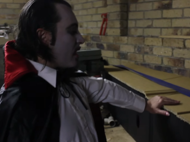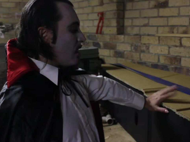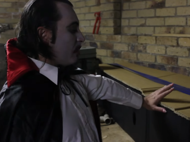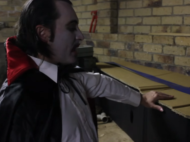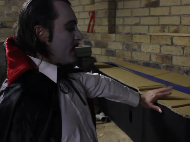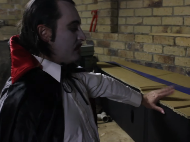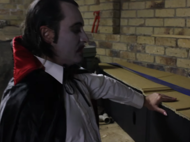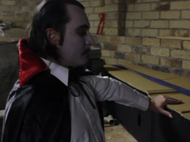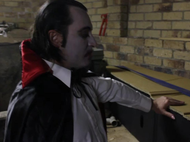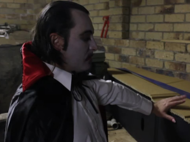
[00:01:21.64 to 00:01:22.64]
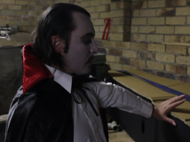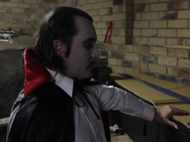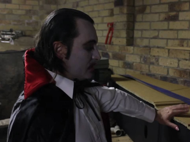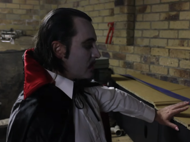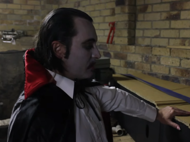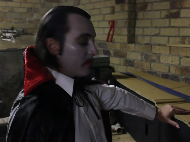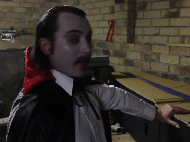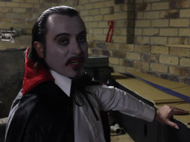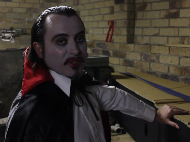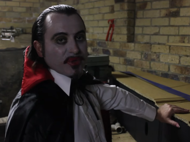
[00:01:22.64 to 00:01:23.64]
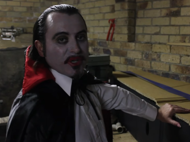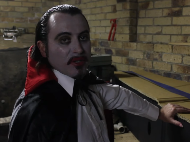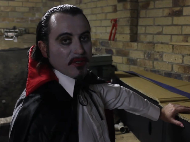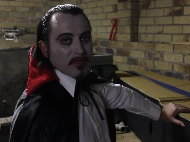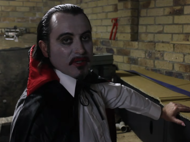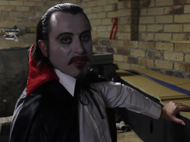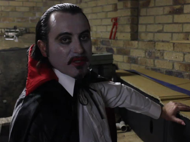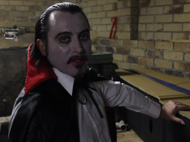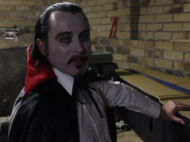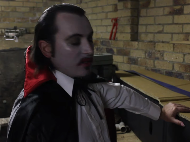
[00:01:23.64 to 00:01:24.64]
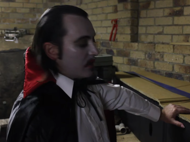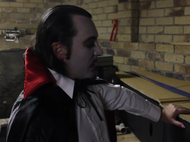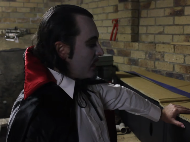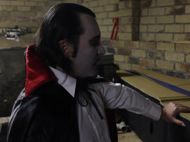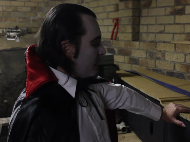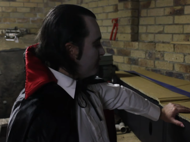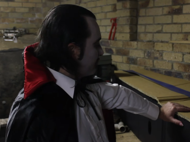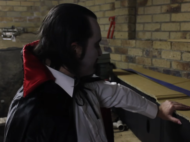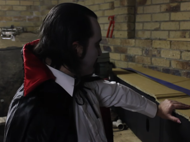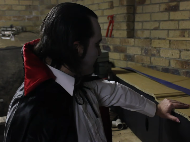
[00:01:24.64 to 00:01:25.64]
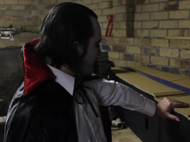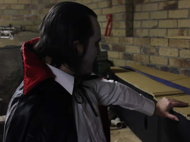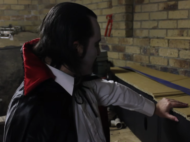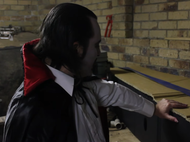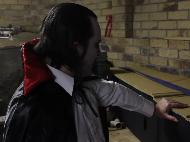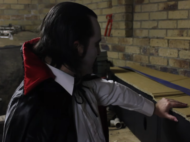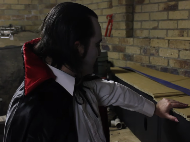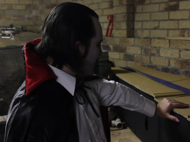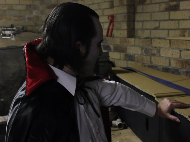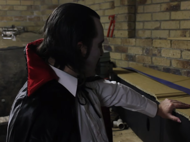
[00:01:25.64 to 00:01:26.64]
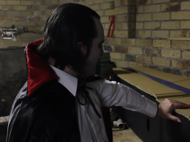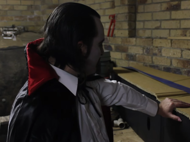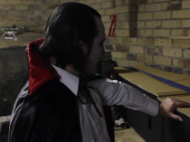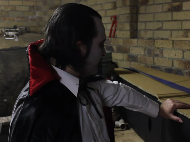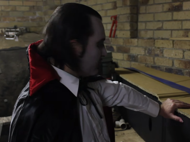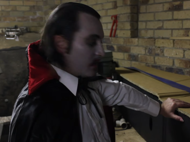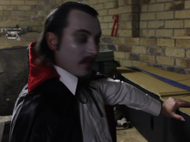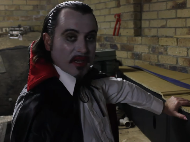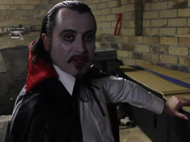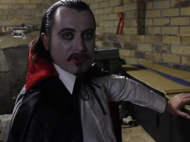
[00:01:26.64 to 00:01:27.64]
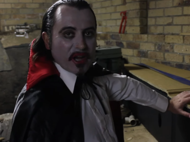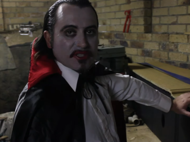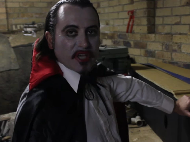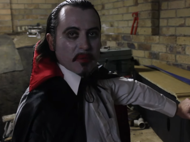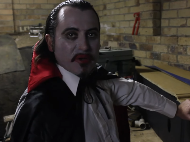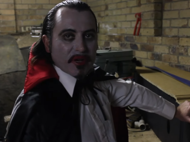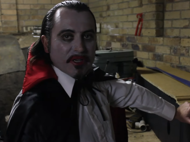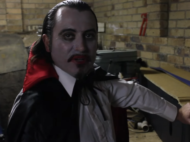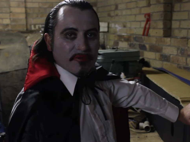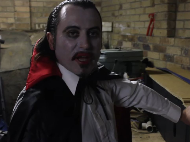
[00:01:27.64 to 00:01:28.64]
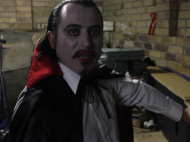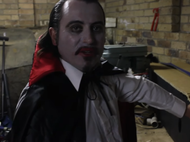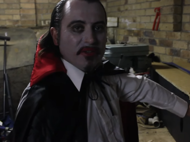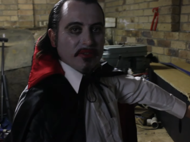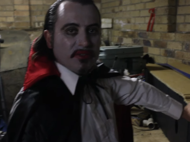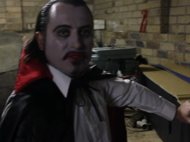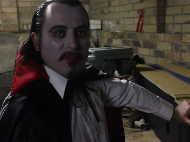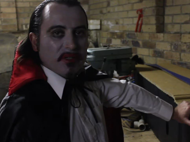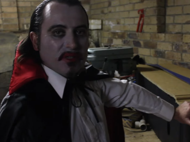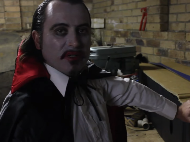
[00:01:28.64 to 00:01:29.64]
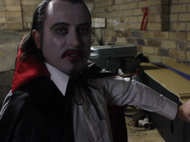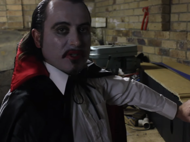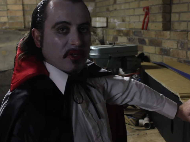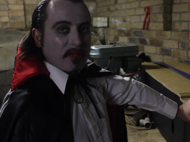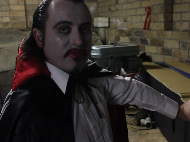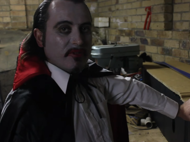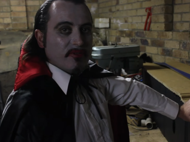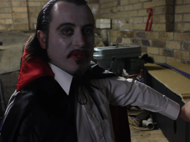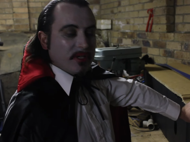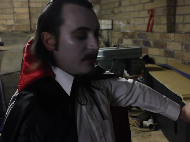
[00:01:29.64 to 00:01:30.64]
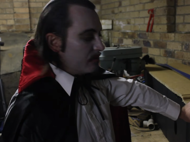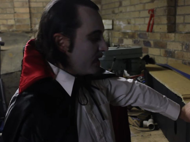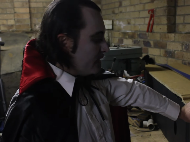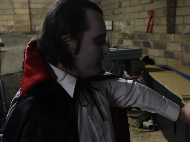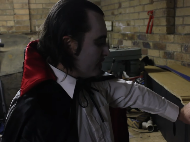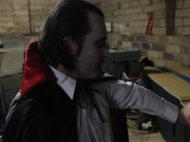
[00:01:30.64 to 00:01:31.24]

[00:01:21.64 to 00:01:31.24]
I'll paint this. Oh, this has got to be black as well. And Drack's going to be written in red. So I'll have it written in red.